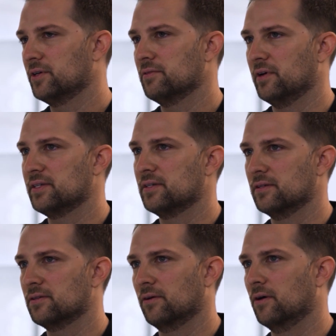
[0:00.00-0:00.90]
our
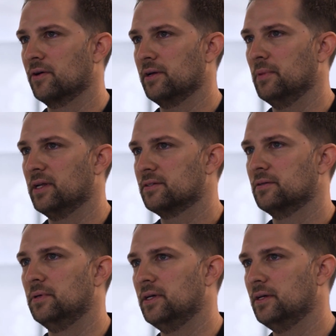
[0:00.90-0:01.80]
devices are already meant
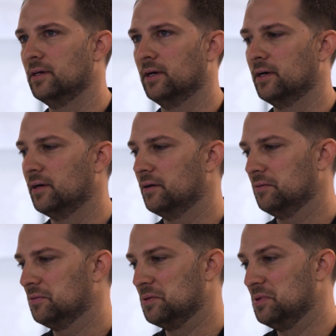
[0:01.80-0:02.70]
to be, uh,
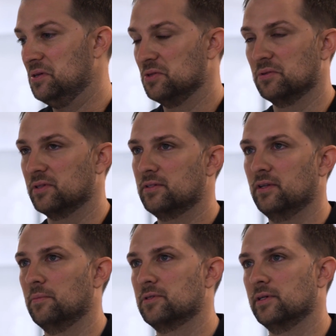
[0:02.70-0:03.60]
to be used with
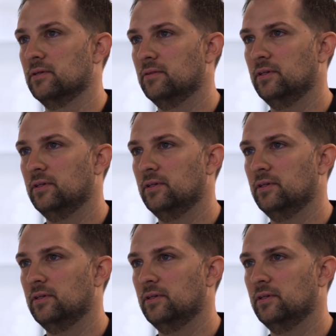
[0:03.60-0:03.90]
telemetry,